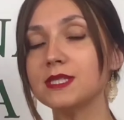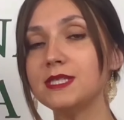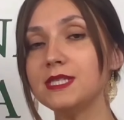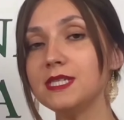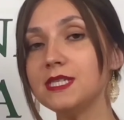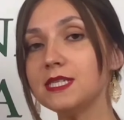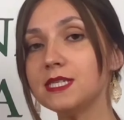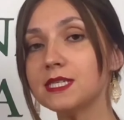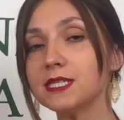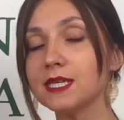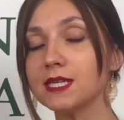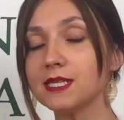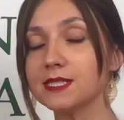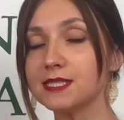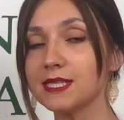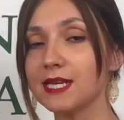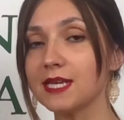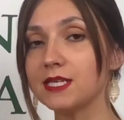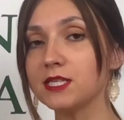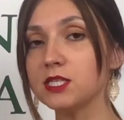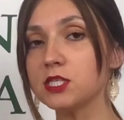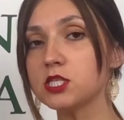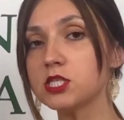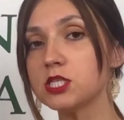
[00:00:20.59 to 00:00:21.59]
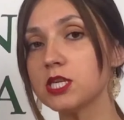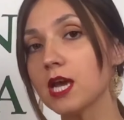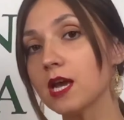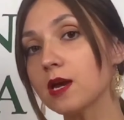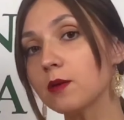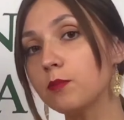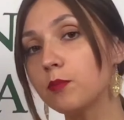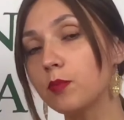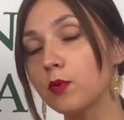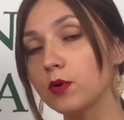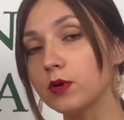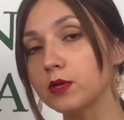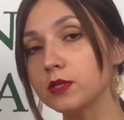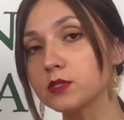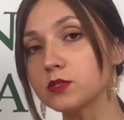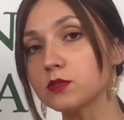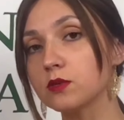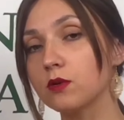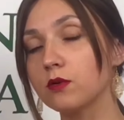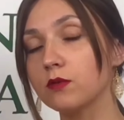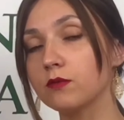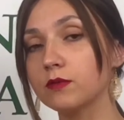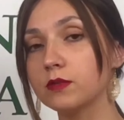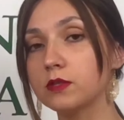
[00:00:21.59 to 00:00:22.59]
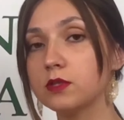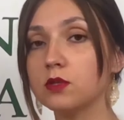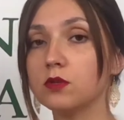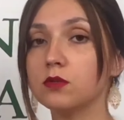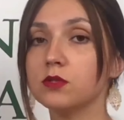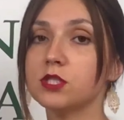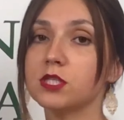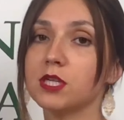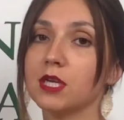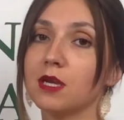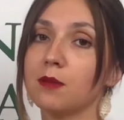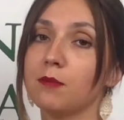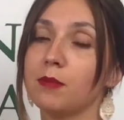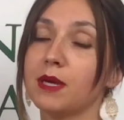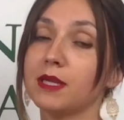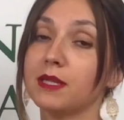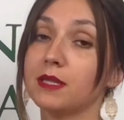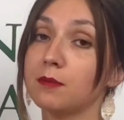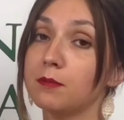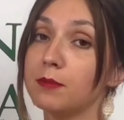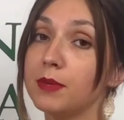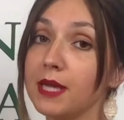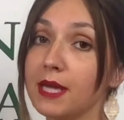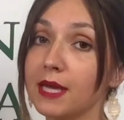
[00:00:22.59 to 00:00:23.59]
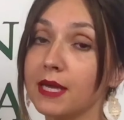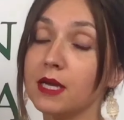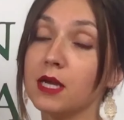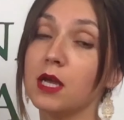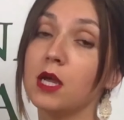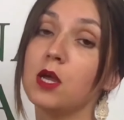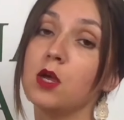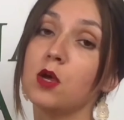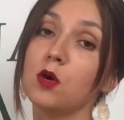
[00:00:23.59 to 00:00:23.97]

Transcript: details and checkpoints of a Dolce & Gabbana bag,